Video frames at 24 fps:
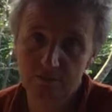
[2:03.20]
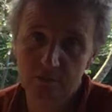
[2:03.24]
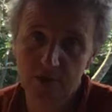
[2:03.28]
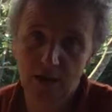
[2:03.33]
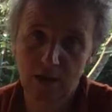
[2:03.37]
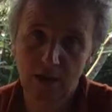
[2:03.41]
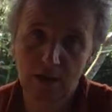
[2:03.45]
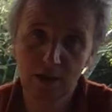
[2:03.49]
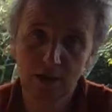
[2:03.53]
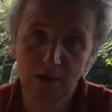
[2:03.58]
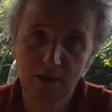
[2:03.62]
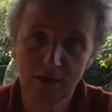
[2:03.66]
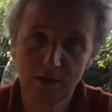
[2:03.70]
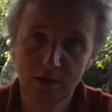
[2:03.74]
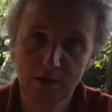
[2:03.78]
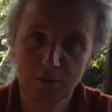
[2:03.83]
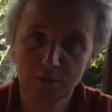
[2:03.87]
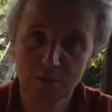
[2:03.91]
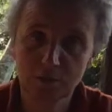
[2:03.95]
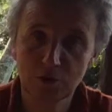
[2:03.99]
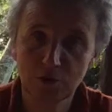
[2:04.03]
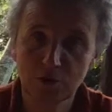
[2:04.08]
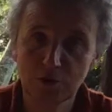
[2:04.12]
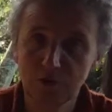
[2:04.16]
I
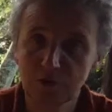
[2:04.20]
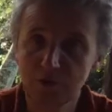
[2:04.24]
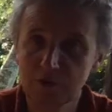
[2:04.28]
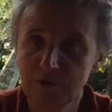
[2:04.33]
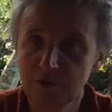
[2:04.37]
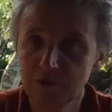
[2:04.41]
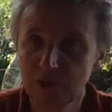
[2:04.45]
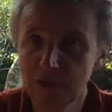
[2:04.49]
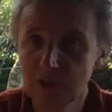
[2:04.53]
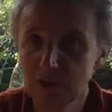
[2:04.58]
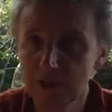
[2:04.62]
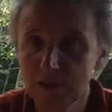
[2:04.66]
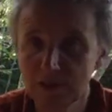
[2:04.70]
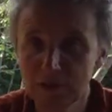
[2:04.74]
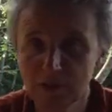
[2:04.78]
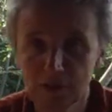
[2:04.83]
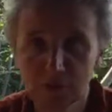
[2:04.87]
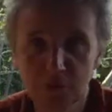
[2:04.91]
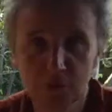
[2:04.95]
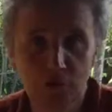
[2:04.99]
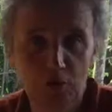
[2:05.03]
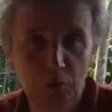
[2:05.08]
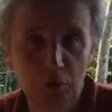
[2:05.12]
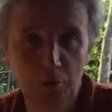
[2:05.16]
am not saying
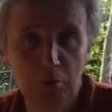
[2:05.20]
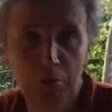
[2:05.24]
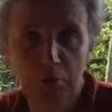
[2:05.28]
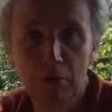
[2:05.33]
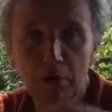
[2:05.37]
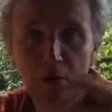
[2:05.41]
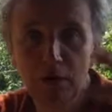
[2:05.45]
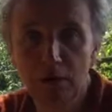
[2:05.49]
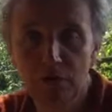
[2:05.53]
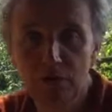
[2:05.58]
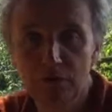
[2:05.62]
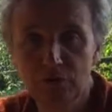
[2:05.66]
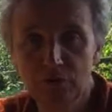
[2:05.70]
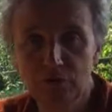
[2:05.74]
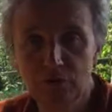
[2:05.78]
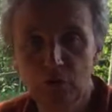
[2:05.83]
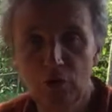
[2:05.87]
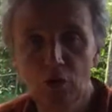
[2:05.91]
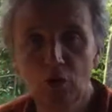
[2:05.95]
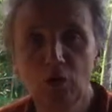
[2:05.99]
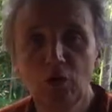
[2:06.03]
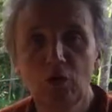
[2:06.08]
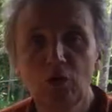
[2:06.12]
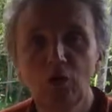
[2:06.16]
it's not part of a
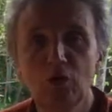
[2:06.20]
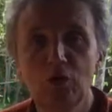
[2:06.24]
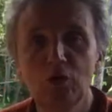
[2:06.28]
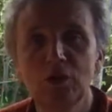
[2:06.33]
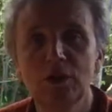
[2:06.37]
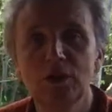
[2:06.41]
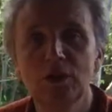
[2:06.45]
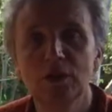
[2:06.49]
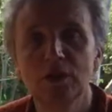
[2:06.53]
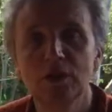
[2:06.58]
whole.